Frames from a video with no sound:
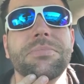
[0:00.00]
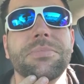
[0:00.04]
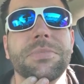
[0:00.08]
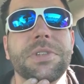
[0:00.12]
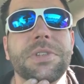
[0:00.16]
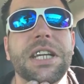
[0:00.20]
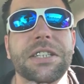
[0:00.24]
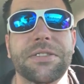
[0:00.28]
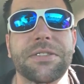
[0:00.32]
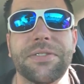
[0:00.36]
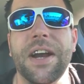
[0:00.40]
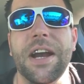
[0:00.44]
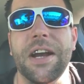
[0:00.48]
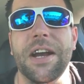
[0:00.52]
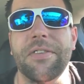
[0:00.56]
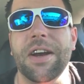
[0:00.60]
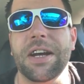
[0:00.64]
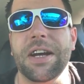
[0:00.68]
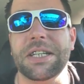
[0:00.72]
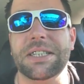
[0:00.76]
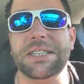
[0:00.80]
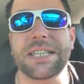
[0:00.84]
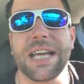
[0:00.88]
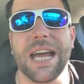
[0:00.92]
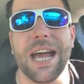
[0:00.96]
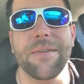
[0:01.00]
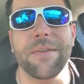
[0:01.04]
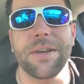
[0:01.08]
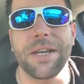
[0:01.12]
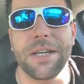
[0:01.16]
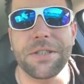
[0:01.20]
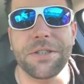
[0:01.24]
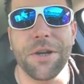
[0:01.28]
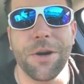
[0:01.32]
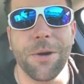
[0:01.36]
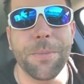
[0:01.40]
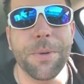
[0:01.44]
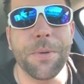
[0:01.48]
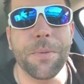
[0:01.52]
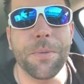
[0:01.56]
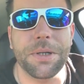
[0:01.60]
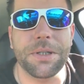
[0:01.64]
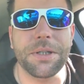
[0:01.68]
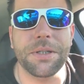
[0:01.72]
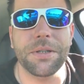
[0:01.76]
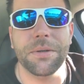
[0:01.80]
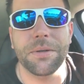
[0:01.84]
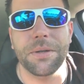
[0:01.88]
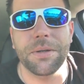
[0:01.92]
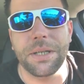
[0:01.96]
very, very savvy. He told me what
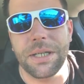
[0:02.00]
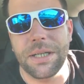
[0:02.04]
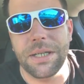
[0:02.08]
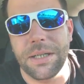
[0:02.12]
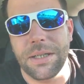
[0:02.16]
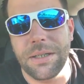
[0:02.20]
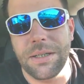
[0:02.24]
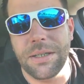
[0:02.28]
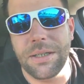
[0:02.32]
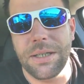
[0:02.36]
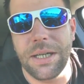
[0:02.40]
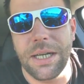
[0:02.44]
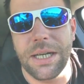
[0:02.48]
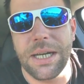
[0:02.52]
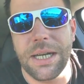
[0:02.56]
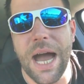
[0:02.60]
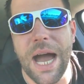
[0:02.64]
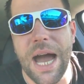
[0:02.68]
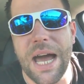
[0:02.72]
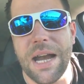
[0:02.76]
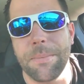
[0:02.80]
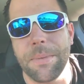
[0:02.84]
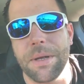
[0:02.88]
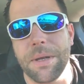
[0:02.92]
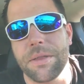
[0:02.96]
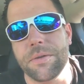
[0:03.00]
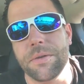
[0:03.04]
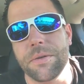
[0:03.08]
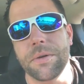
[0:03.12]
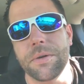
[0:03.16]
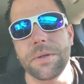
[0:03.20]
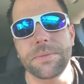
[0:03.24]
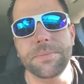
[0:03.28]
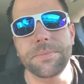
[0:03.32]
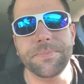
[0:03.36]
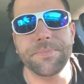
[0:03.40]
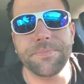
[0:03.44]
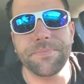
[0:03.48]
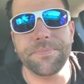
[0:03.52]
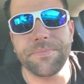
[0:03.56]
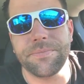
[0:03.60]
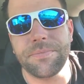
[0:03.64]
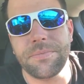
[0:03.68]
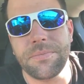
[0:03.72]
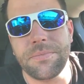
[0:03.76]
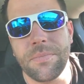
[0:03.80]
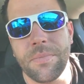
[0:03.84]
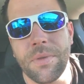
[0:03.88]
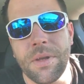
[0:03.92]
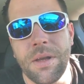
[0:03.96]
to do, and he guided me through it.
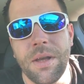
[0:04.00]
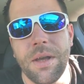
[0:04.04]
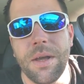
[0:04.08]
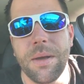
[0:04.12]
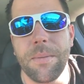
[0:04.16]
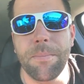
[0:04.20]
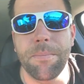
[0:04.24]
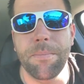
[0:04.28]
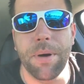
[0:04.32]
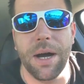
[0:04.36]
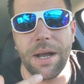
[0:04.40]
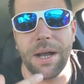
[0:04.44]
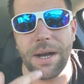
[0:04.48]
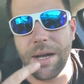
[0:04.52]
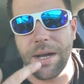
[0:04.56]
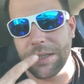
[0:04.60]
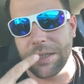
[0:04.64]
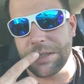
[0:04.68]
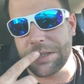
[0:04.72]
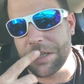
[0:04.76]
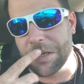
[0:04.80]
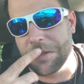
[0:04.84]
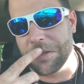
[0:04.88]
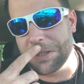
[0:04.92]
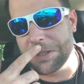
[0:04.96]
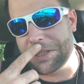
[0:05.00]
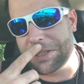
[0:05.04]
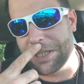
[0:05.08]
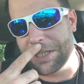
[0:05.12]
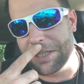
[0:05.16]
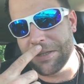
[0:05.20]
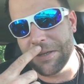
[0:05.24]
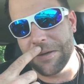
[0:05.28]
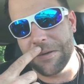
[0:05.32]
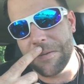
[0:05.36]
But so is she, though.